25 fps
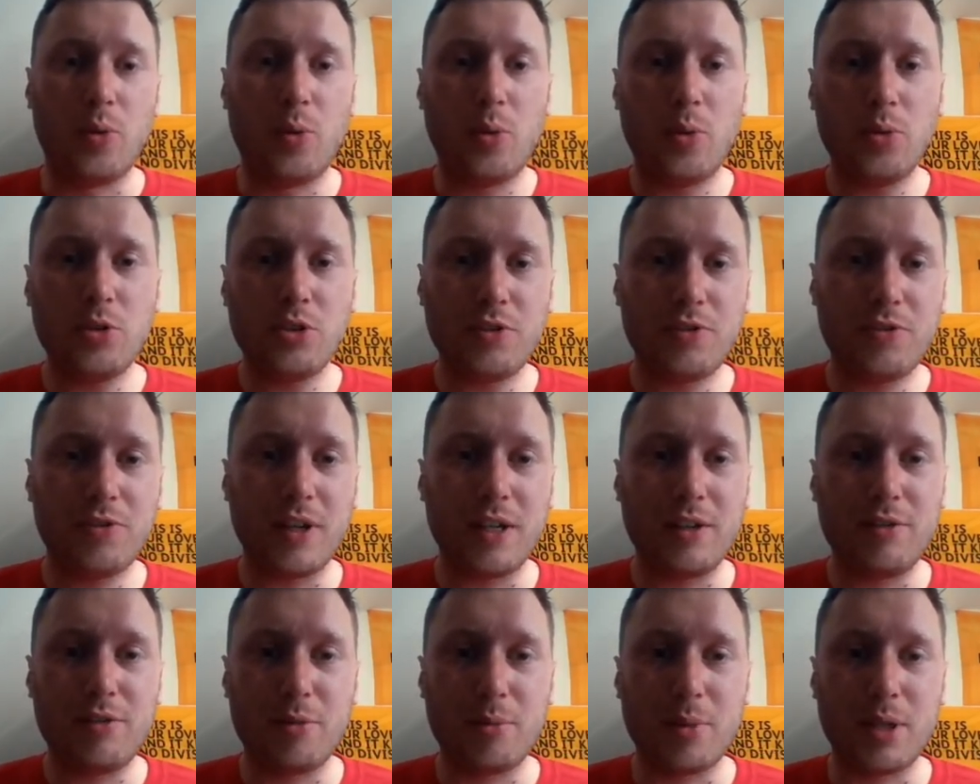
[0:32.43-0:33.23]
what was your
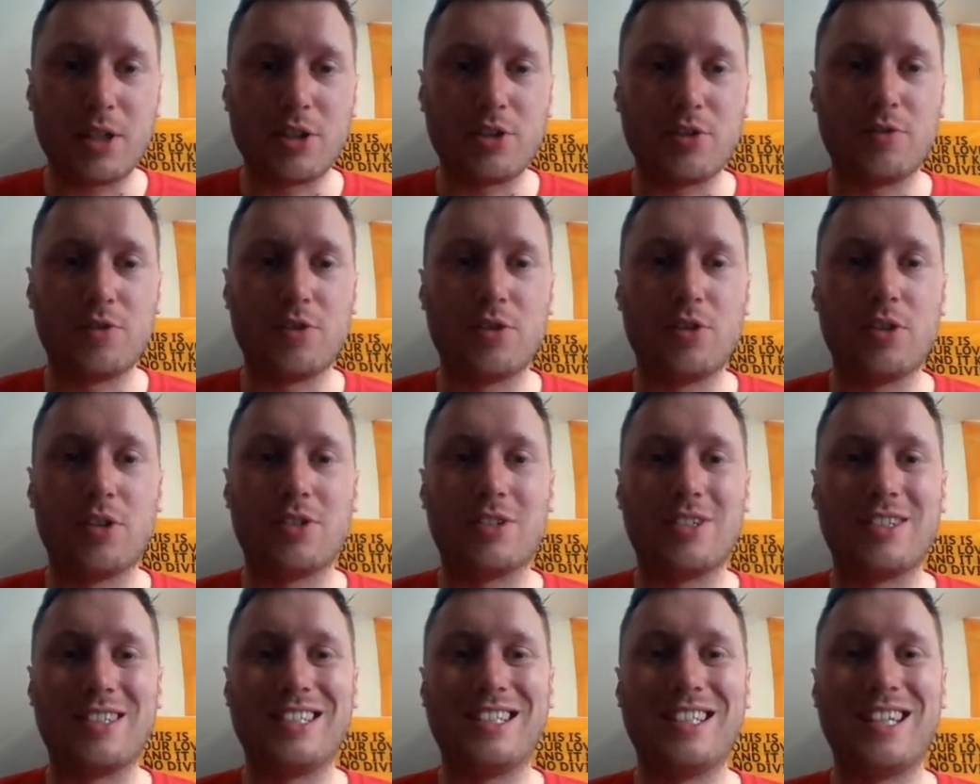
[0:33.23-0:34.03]
favourite match of
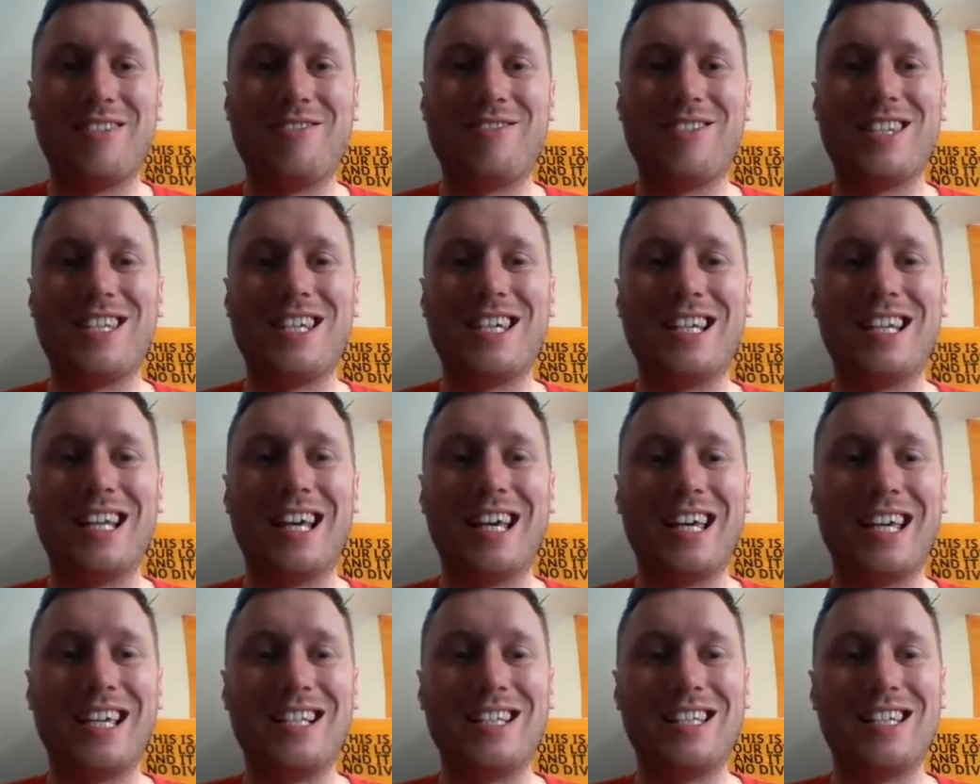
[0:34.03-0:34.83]

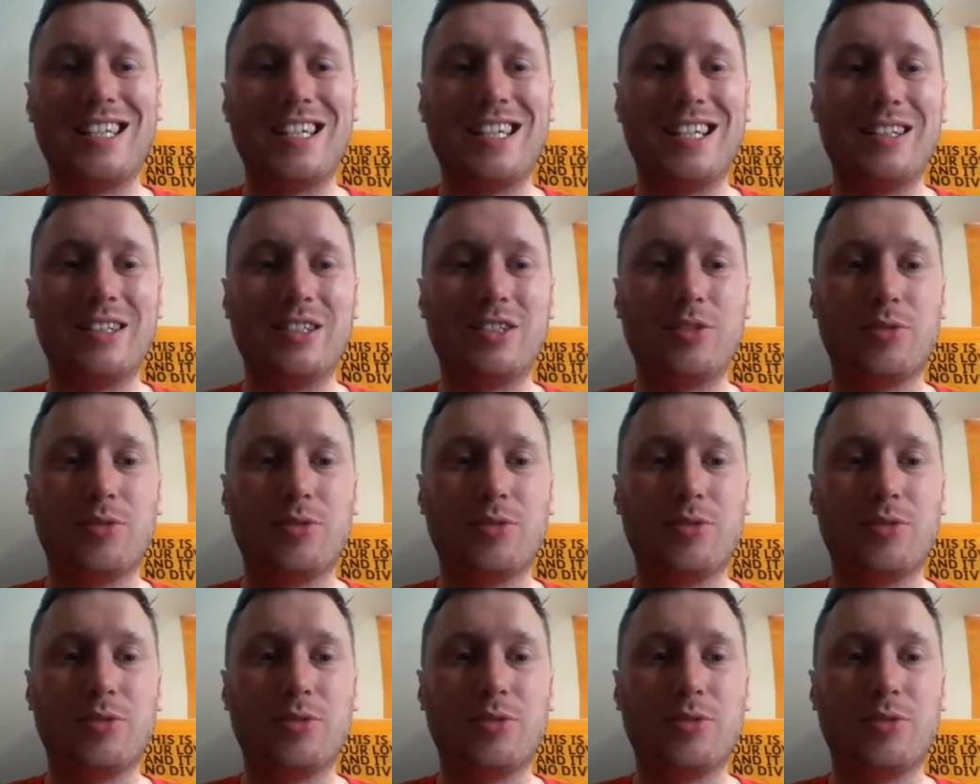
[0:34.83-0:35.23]
2017-18?